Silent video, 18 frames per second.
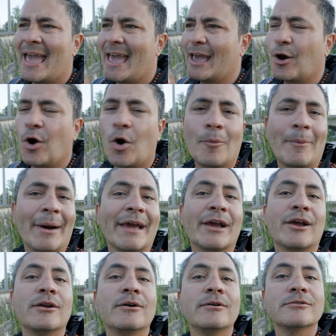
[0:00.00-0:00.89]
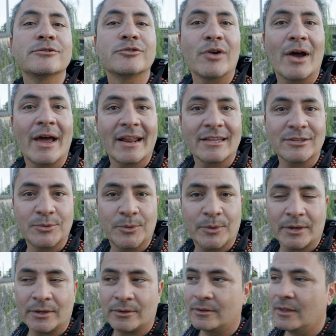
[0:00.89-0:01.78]
and all my clothes dried as
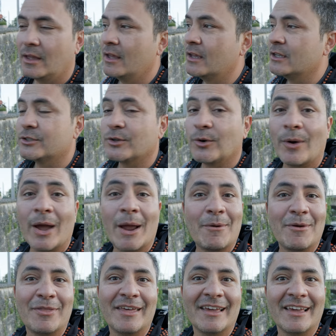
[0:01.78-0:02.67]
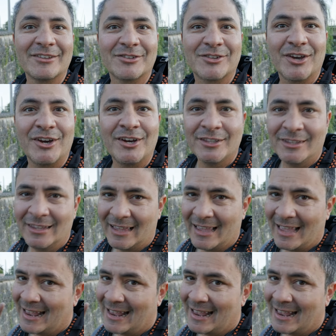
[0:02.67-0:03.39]
well. So everything is good.